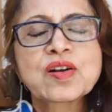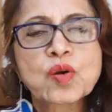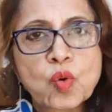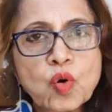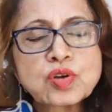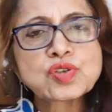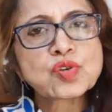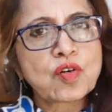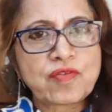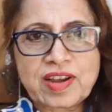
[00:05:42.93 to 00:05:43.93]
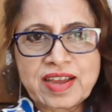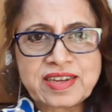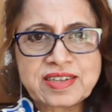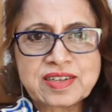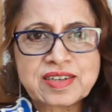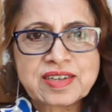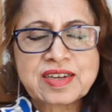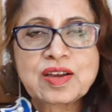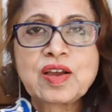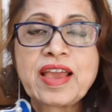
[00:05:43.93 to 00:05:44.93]
Codes of light
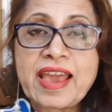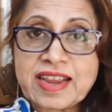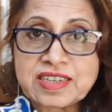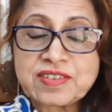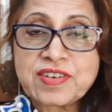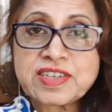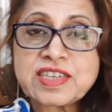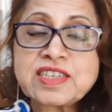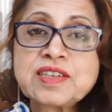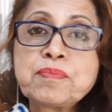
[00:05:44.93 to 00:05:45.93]
activated